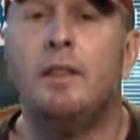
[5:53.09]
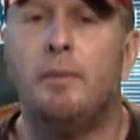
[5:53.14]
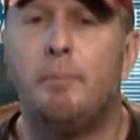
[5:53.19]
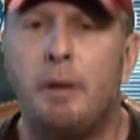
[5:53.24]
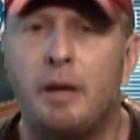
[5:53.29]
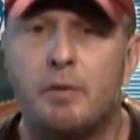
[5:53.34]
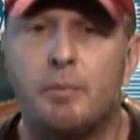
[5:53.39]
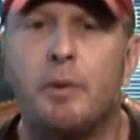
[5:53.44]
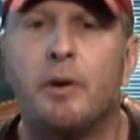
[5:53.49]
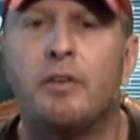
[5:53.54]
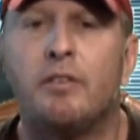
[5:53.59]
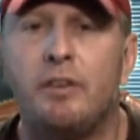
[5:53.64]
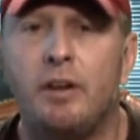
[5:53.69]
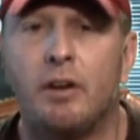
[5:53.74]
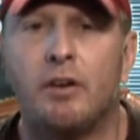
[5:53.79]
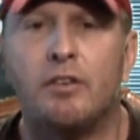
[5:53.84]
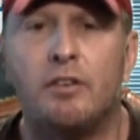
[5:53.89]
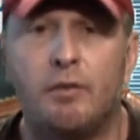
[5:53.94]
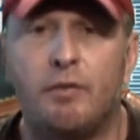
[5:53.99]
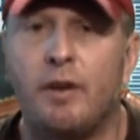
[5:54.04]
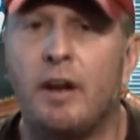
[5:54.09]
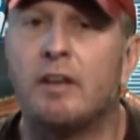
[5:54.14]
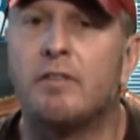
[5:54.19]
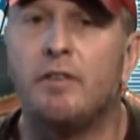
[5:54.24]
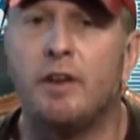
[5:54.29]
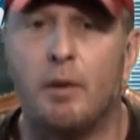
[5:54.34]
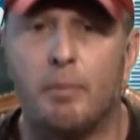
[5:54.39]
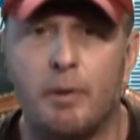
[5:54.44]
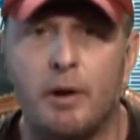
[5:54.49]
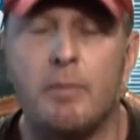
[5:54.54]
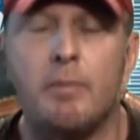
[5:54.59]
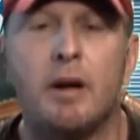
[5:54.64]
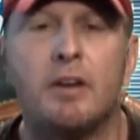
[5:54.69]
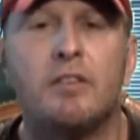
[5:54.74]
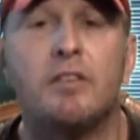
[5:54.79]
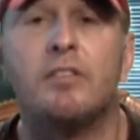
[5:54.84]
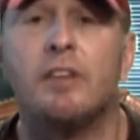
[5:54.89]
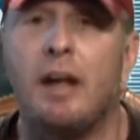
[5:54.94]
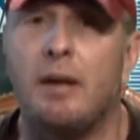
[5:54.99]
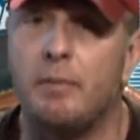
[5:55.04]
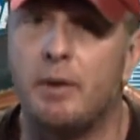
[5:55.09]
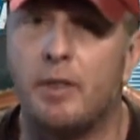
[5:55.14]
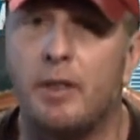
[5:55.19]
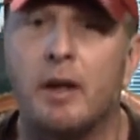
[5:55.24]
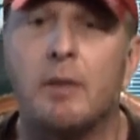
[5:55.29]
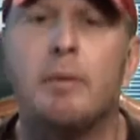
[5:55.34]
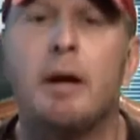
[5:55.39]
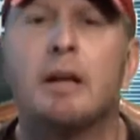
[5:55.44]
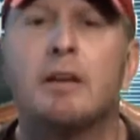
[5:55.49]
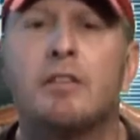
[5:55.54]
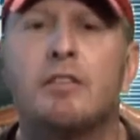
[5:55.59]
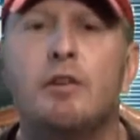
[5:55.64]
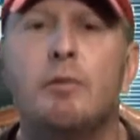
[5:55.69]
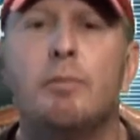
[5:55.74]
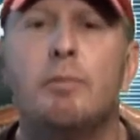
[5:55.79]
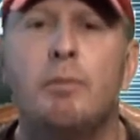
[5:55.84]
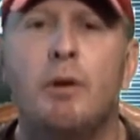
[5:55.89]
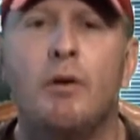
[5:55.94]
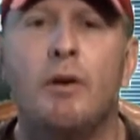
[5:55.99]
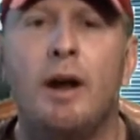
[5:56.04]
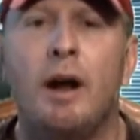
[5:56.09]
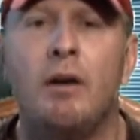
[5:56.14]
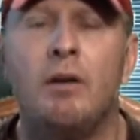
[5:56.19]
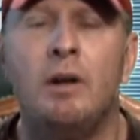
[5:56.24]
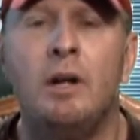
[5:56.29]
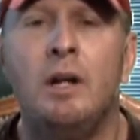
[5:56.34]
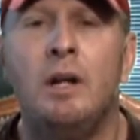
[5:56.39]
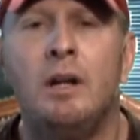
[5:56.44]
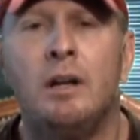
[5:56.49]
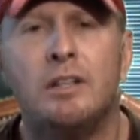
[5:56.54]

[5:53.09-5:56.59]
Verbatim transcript: the Pittsburgh Steelers defensively are pretty much the same. And think about the Super Bowl now.